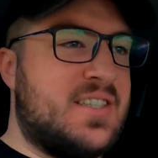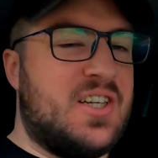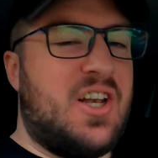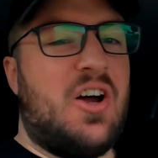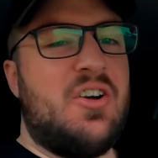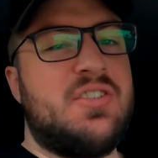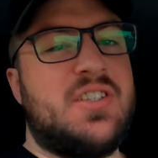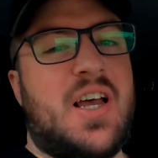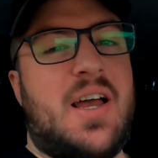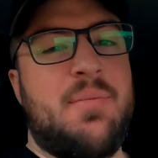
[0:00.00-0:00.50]
It's a
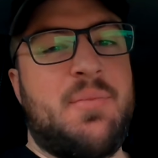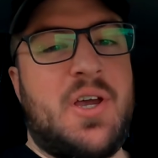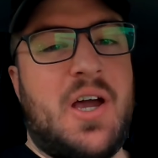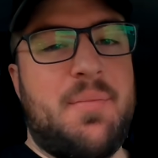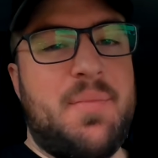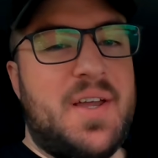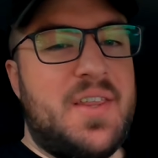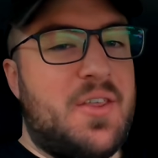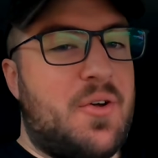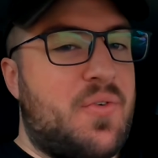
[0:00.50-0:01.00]
long time
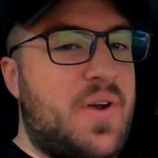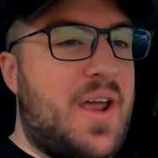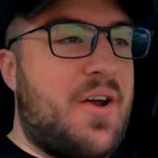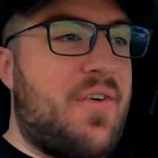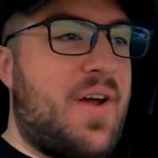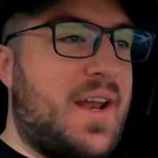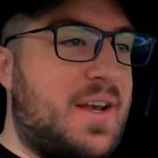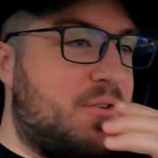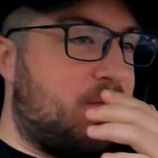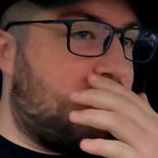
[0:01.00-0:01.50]
coming. The
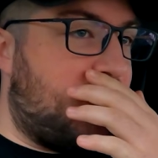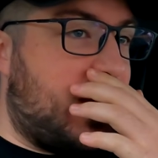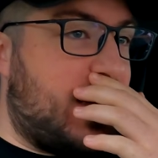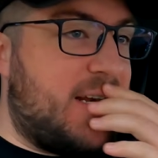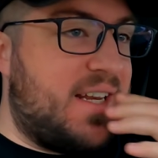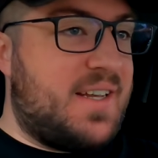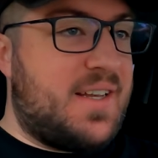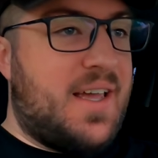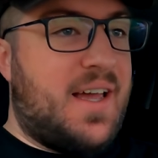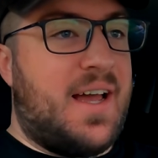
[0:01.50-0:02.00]
rear end
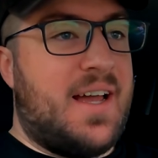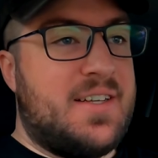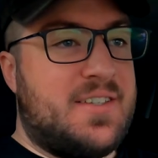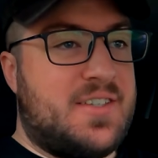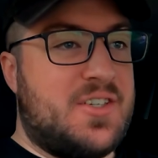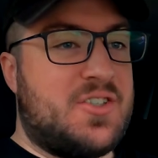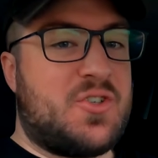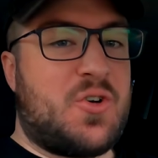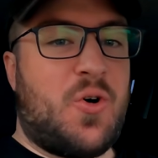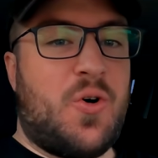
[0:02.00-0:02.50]
really
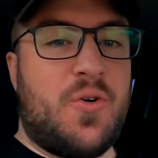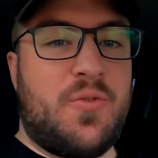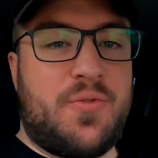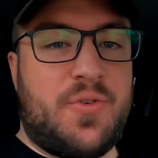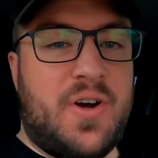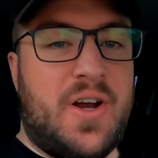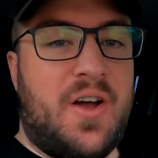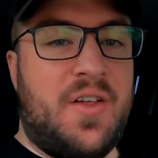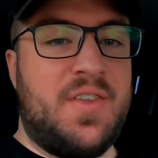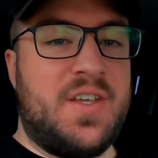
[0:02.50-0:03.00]
does call
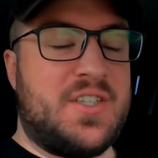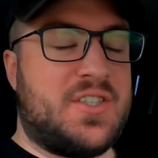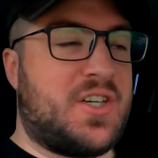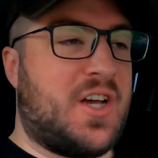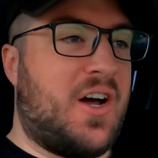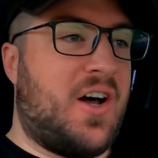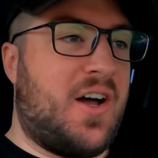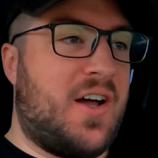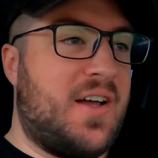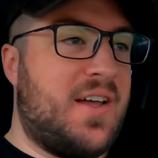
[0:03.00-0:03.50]
for it on this
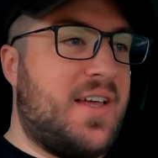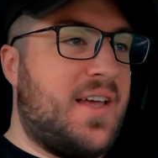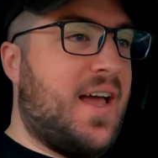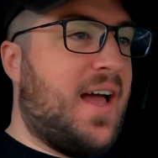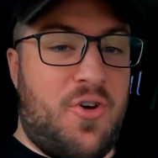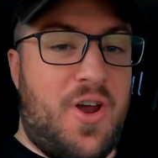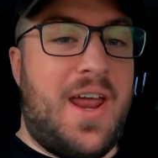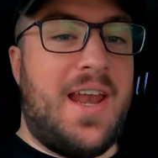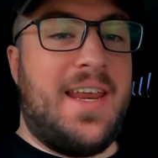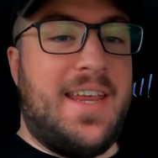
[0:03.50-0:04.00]
car.
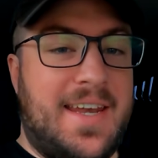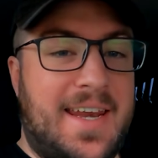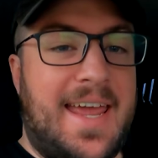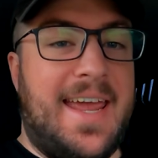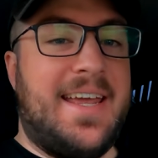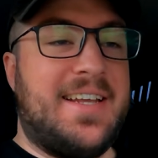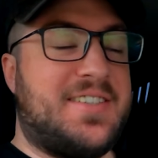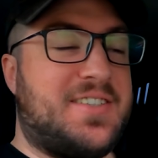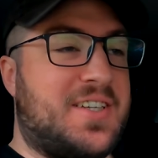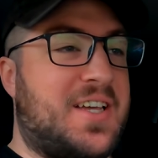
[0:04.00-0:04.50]
Really
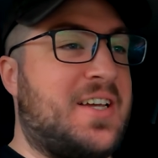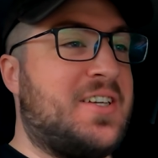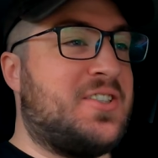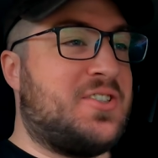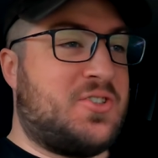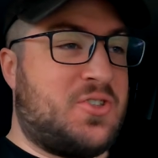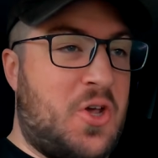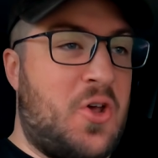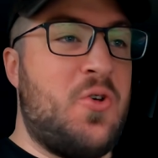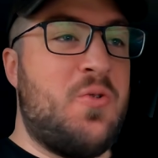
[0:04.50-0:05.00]
needs
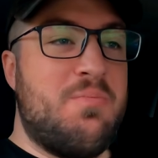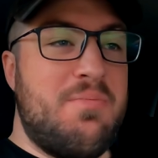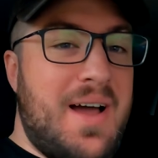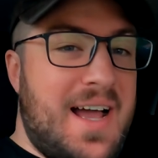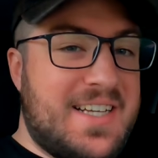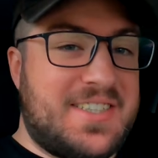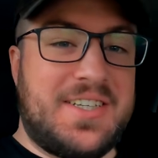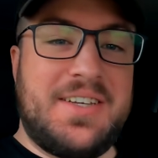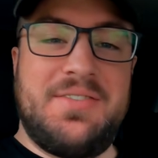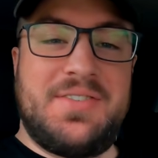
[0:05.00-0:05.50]
two
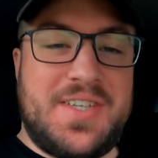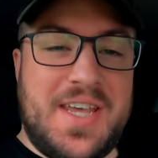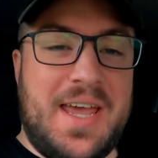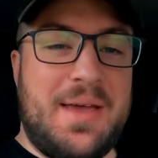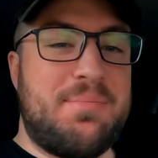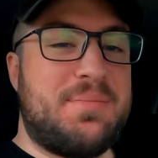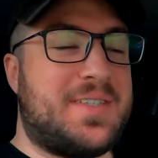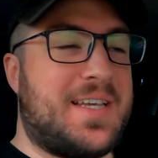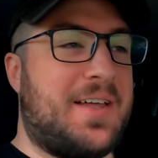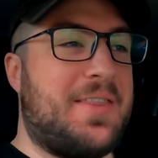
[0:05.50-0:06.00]
massive
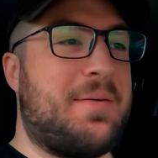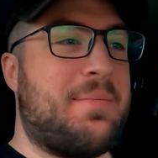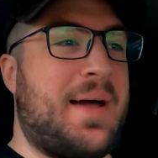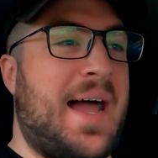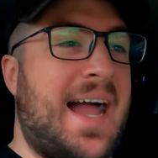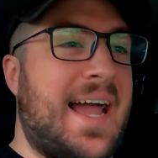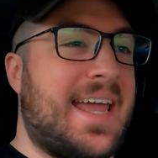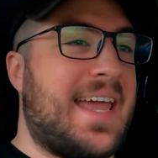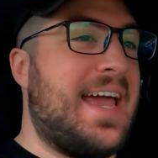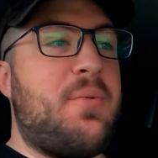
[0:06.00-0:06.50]
tips out the
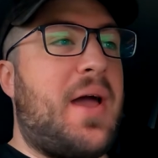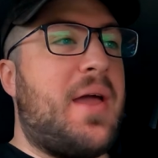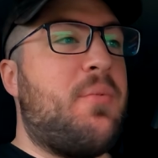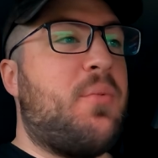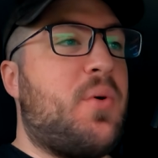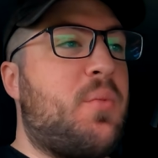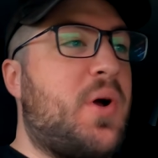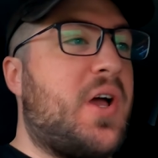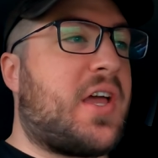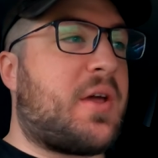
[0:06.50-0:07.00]
back. Anyway,
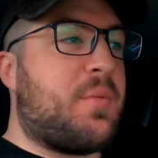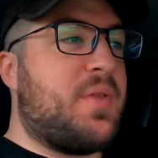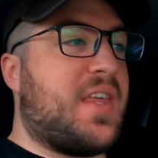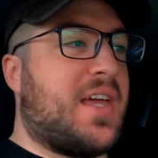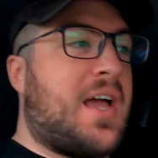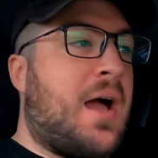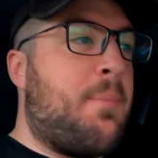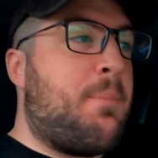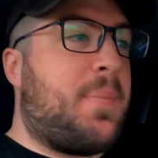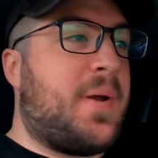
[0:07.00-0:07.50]
we're working with
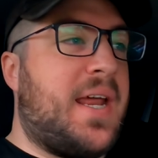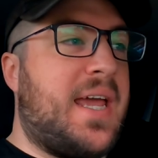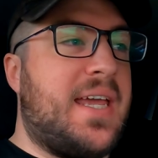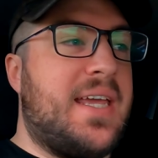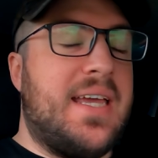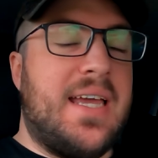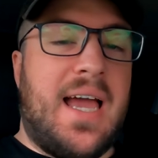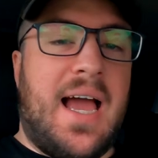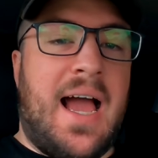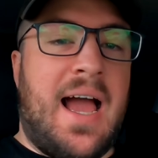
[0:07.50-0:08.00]
a
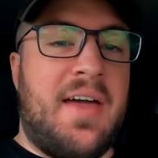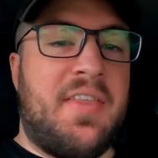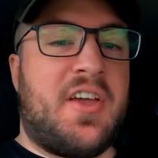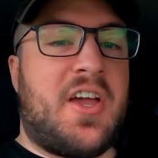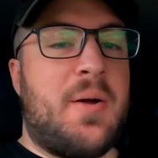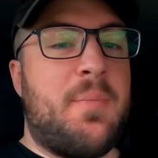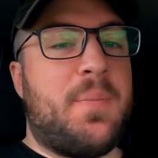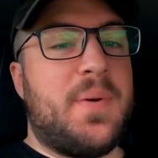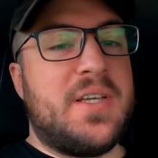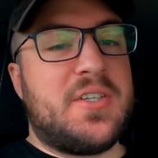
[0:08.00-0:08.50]
company. The
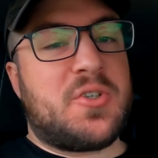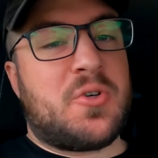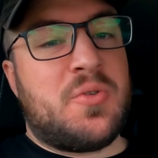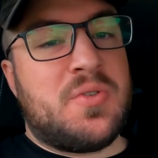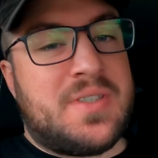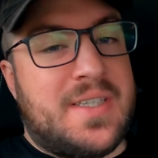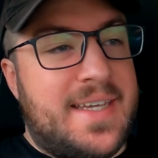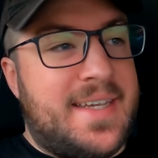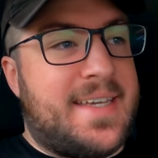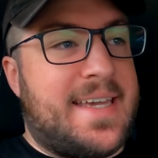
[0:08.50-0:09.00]
company
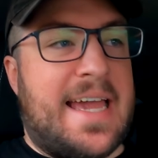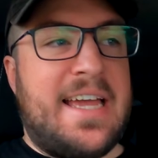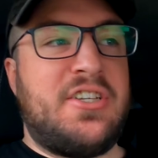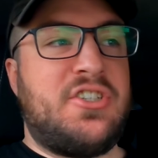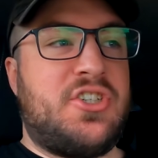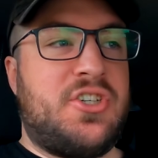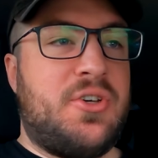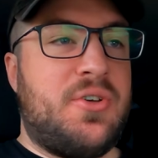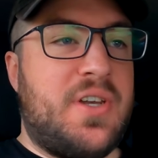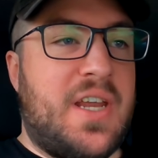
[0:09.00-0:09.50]
called
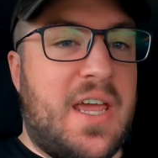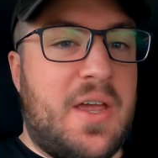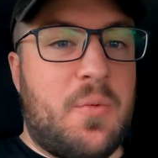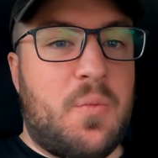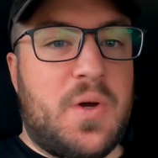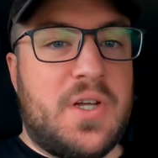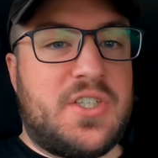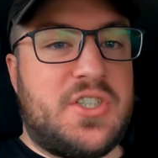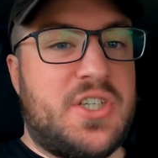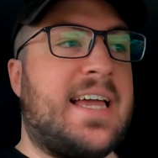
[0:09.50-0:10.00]
DK
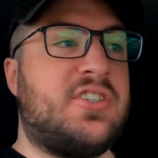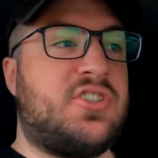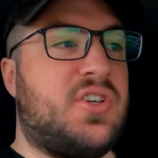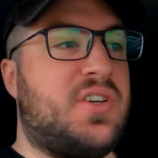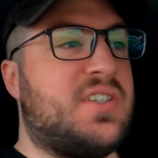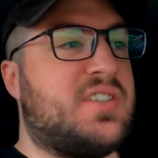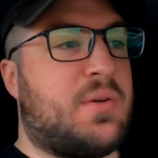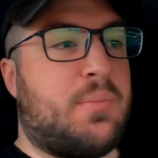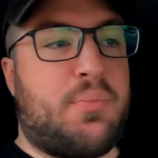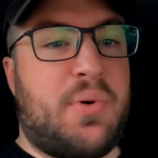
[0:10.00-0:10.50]
Tuning, which DK
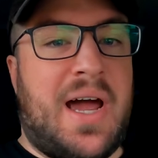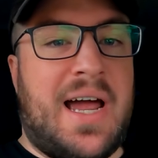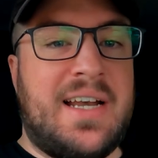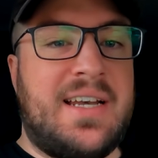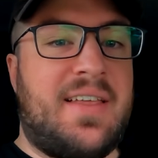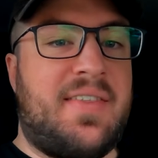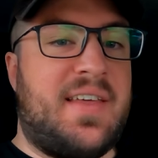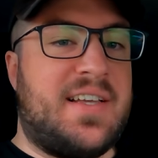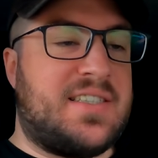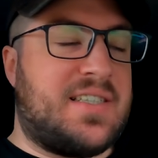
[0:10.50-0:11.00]
Tuning's a
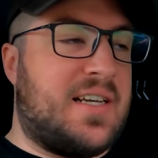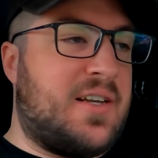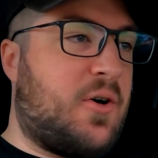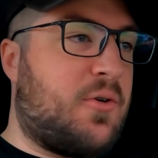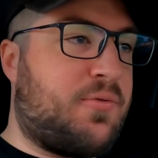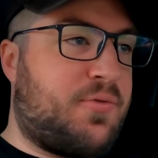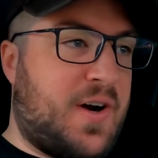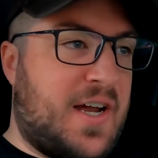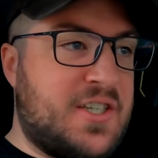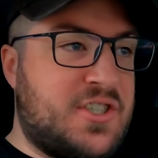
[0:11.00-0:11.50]
brand, and there's a
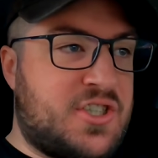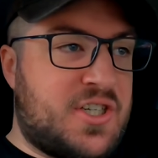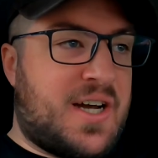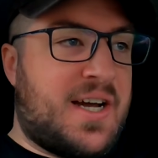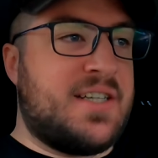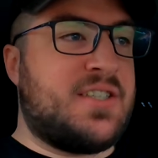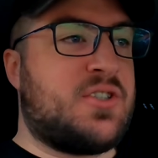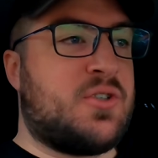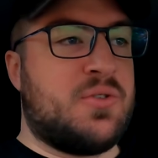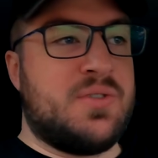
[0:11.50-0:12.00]
little
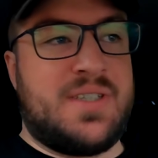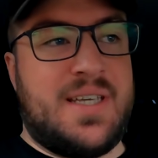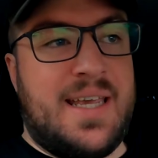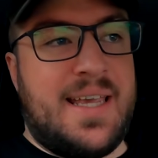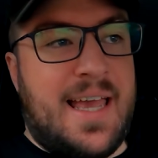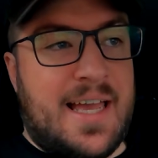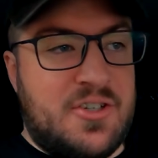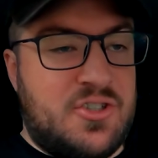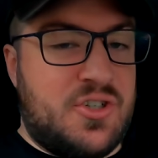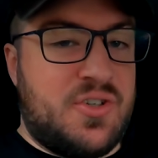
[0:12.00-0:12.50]
franchise called
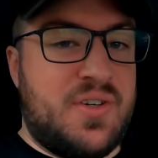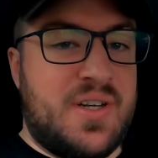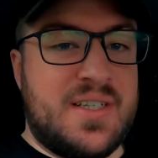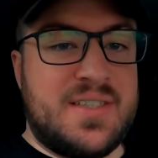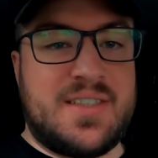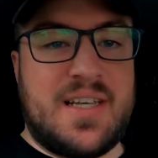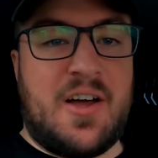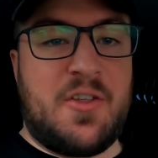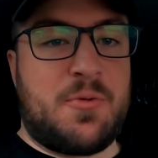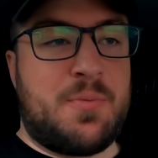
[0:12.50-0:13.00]
DK
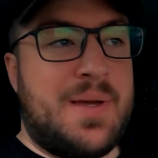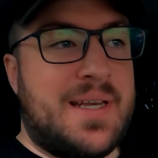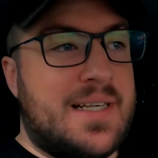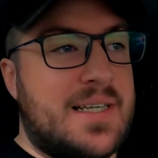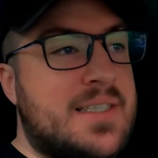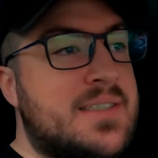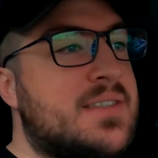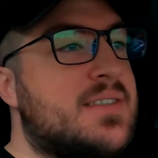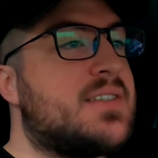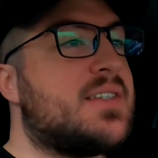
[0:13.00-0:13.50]
Tuning South
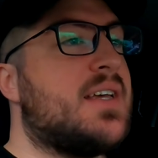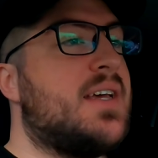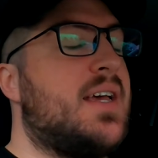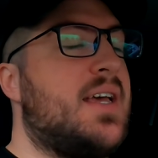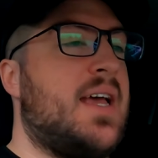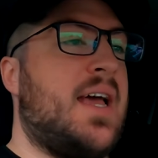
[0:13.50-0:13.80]
Midlands.